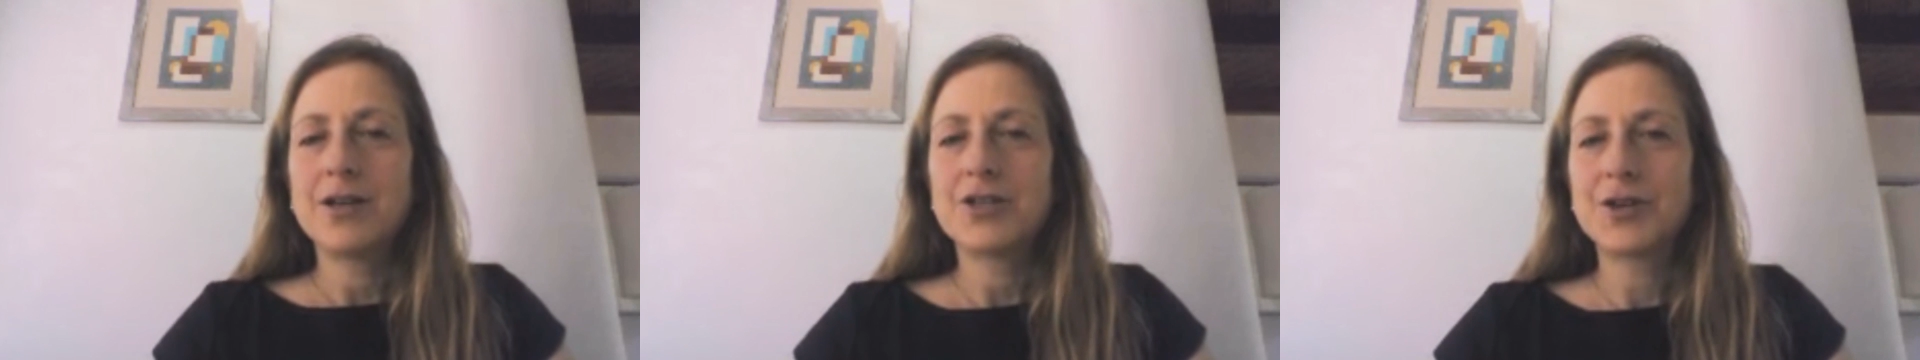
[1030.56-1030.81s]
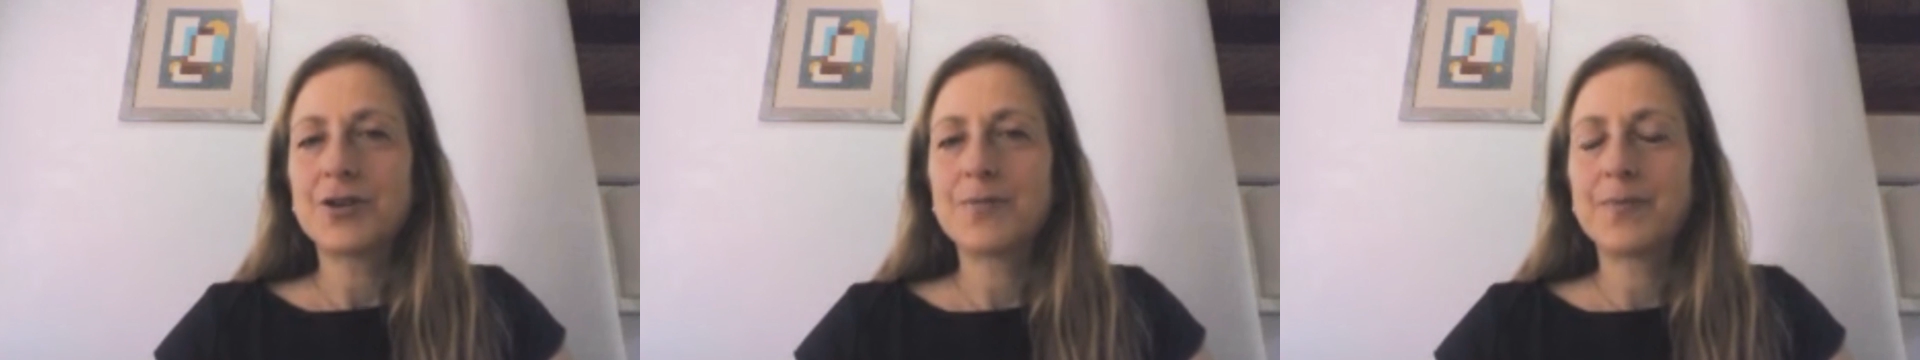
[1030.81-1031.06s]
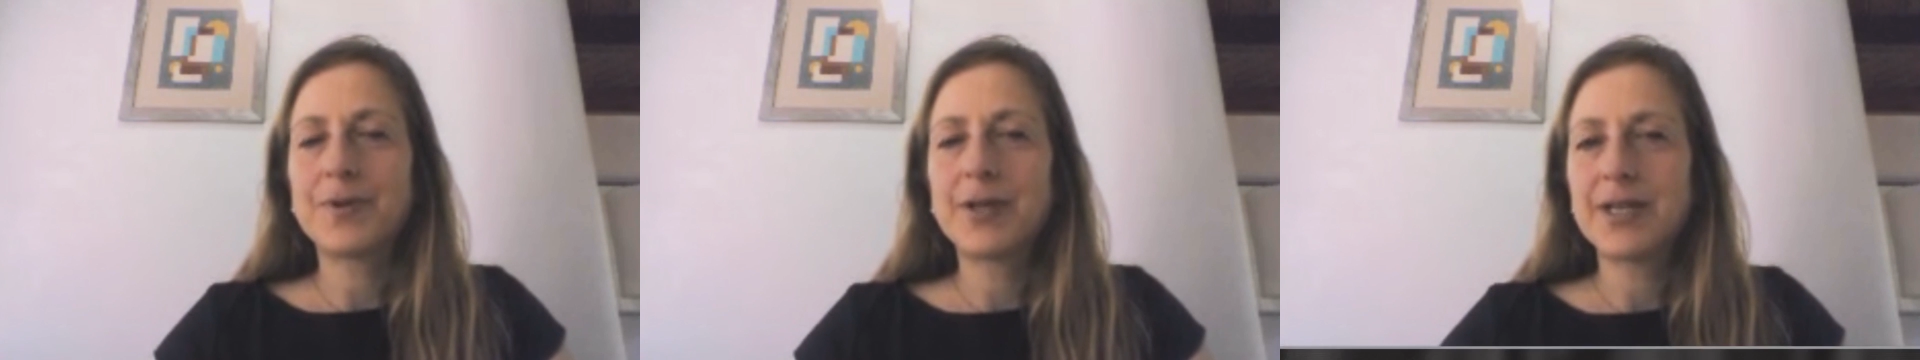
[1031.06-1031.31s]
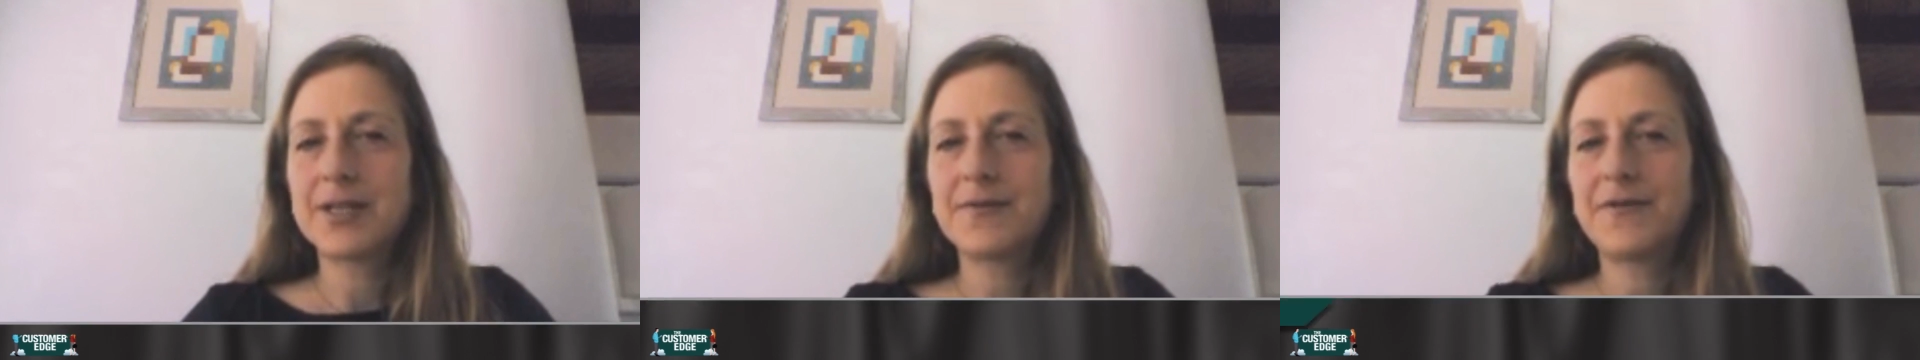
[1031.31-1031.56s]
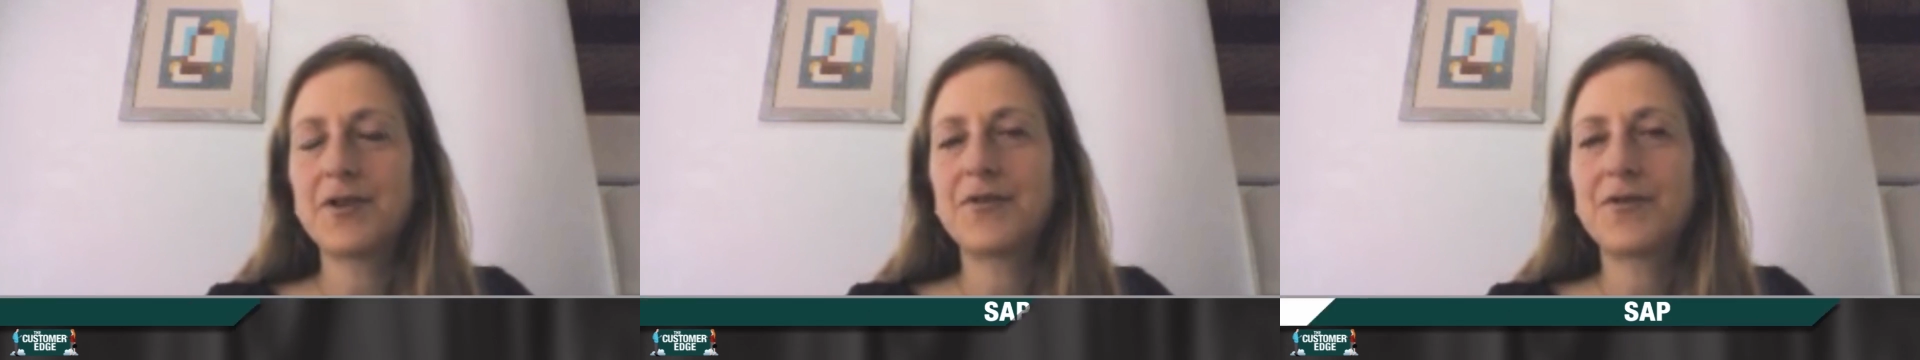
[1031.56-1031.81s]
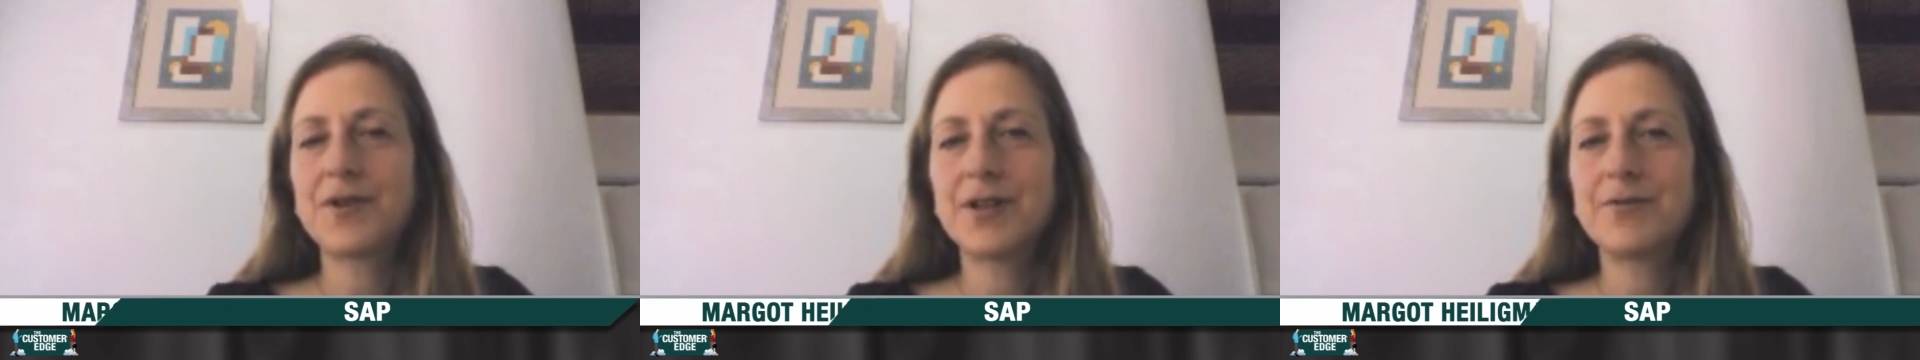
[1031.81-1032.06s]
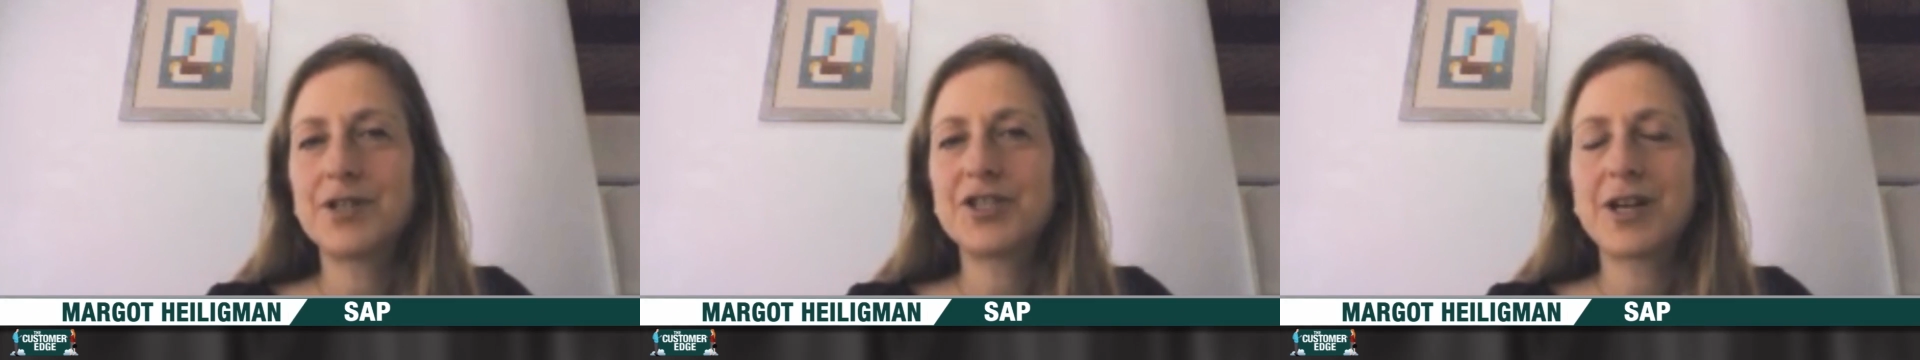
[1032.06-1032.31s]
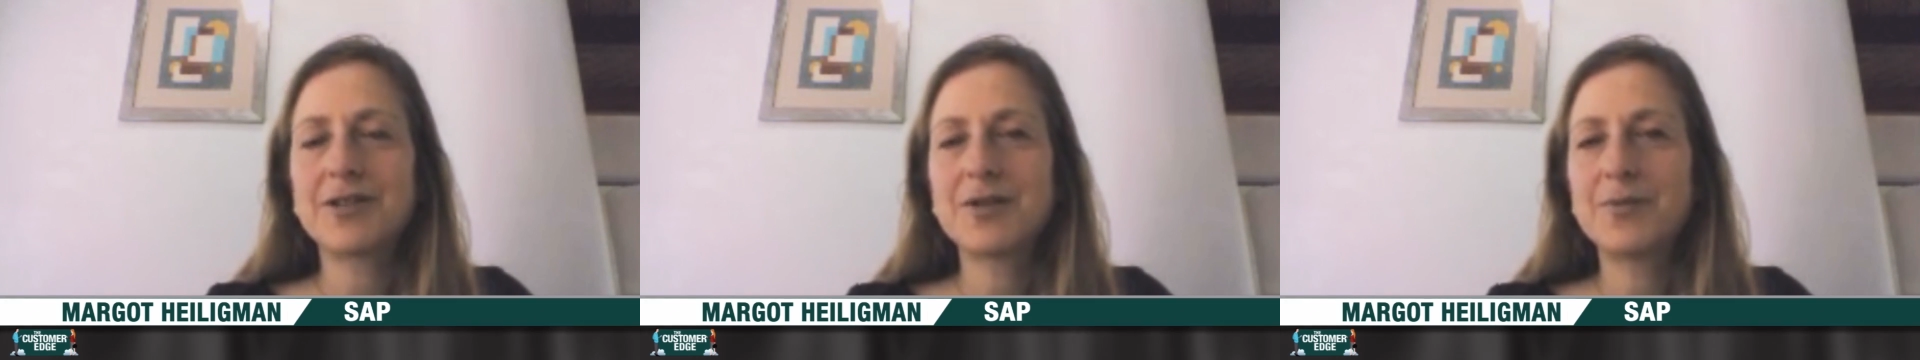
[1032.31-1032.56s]
Sure. Please feel free to
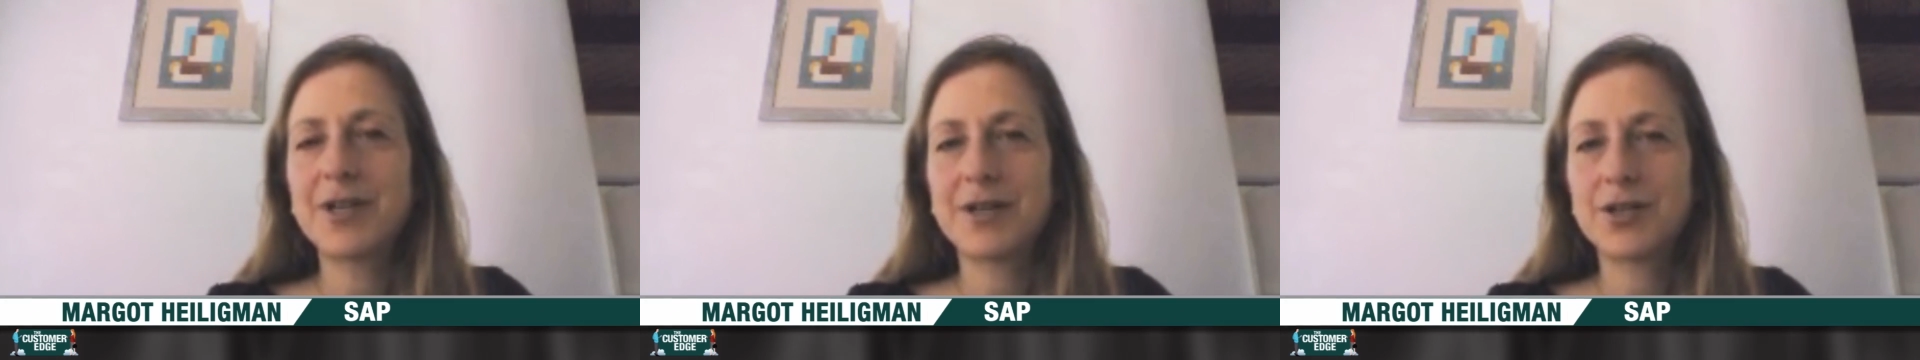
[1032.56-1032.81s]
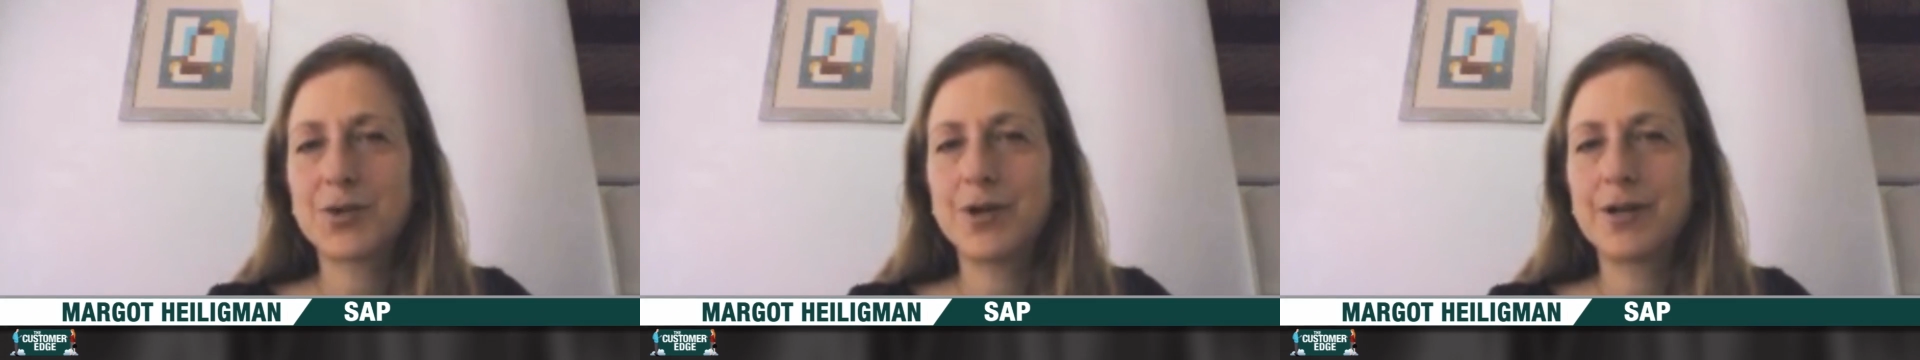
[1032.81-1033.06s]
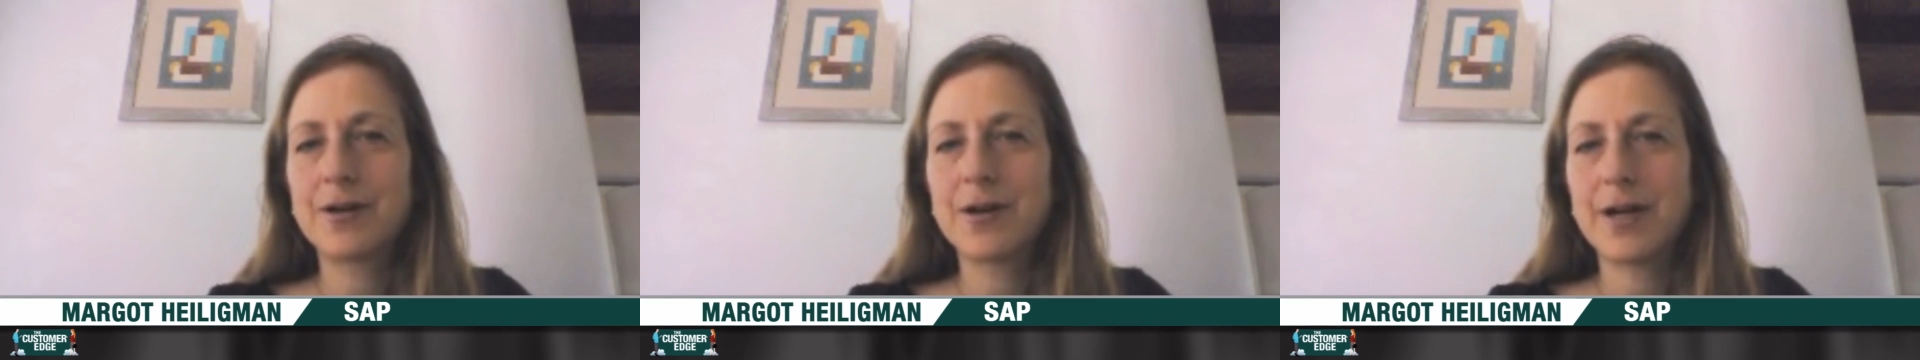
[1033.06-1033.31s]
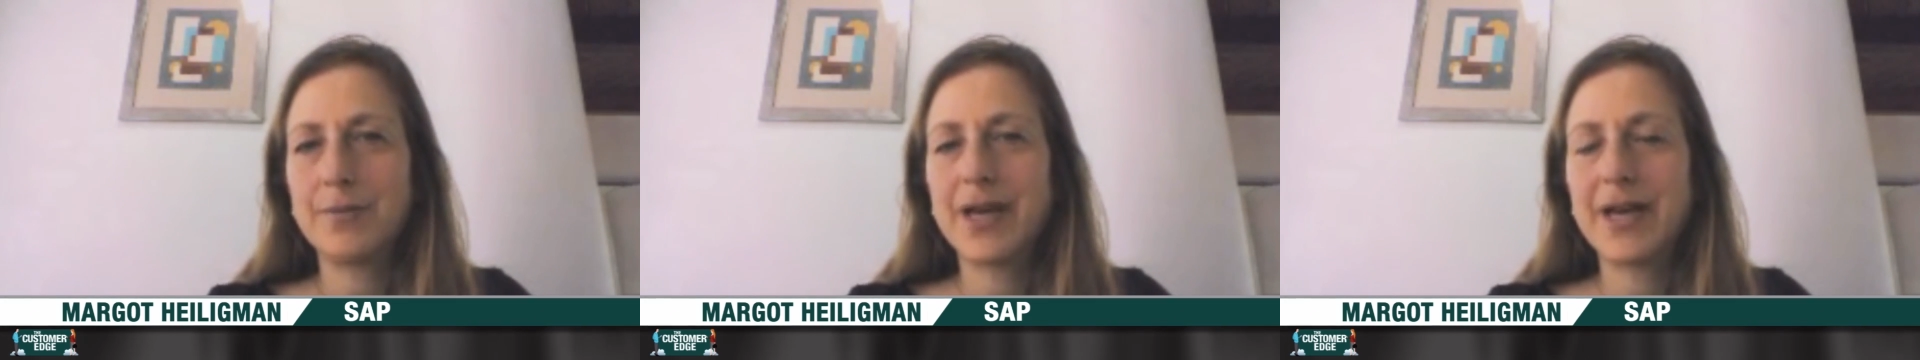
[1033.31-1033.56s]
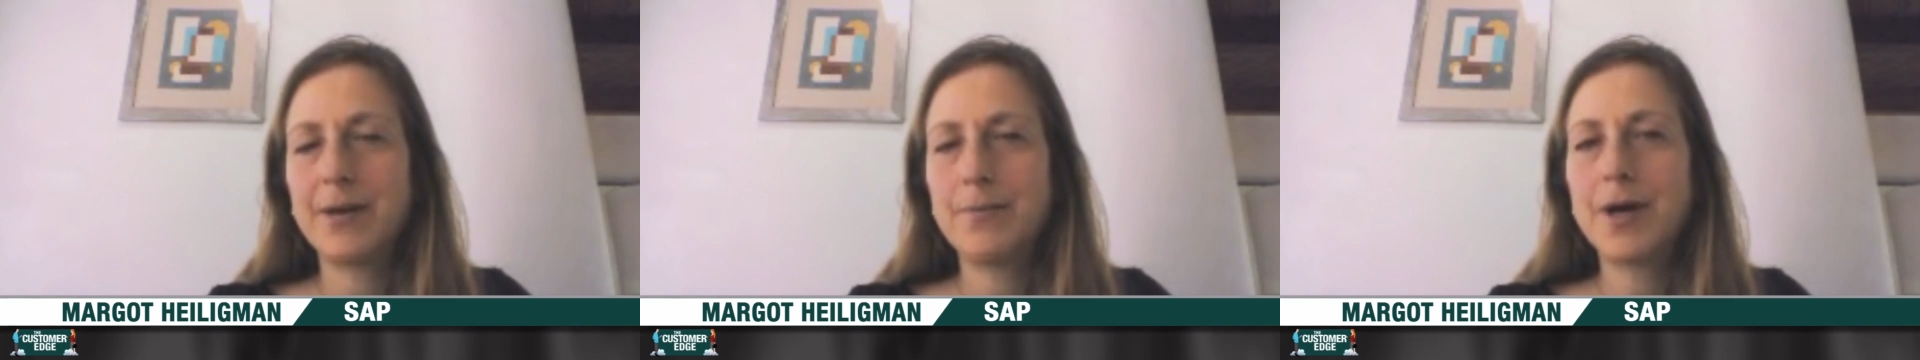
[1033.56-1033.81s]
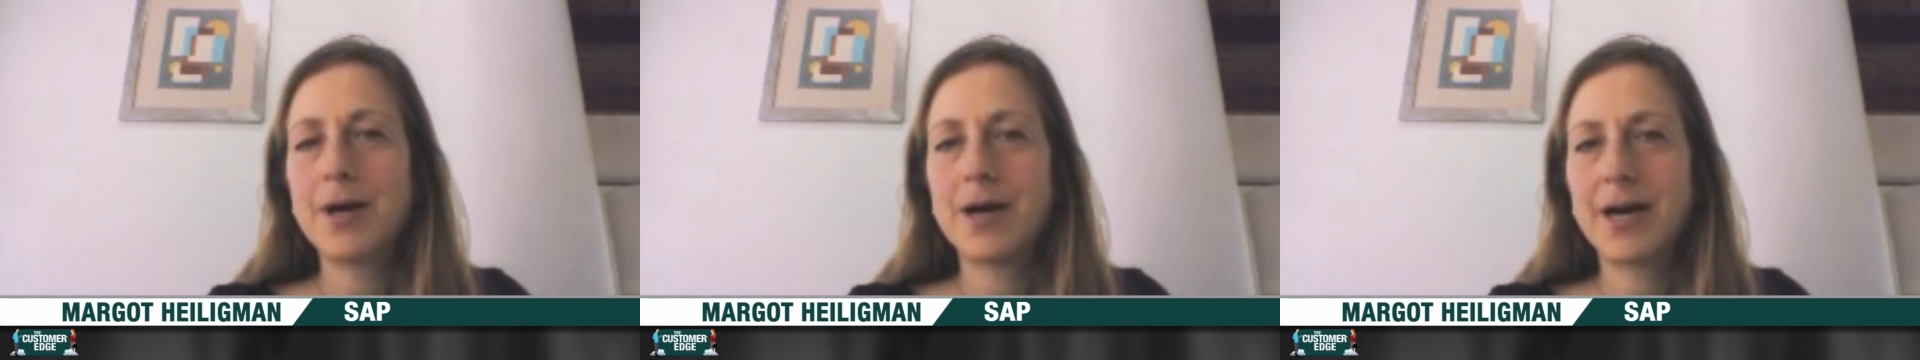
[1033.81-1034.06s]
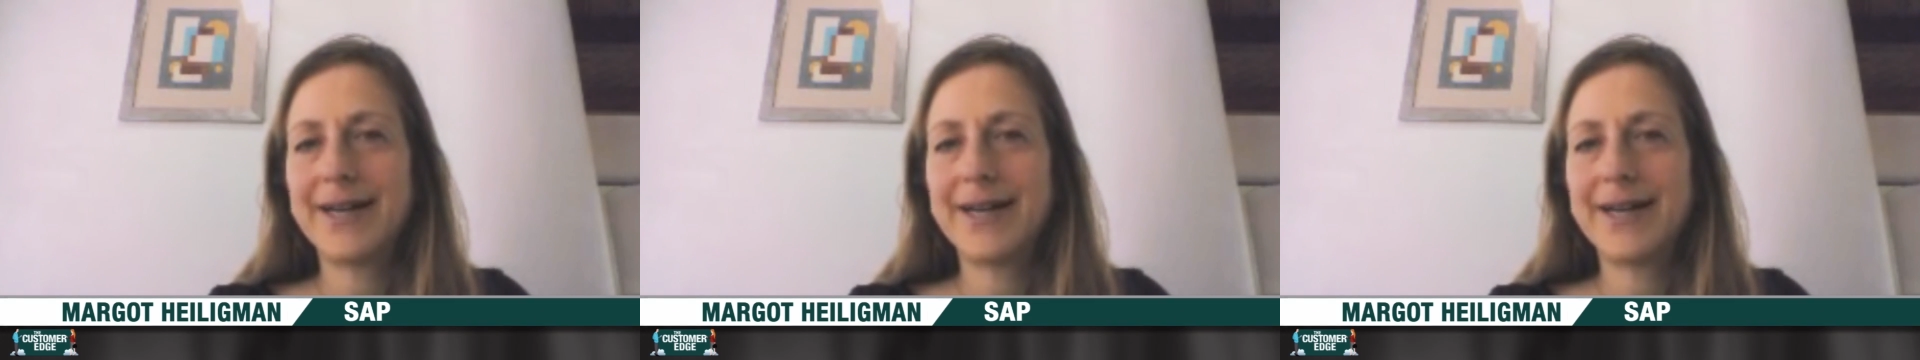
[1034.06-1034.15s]
reach out to me on Twitter. I'm M.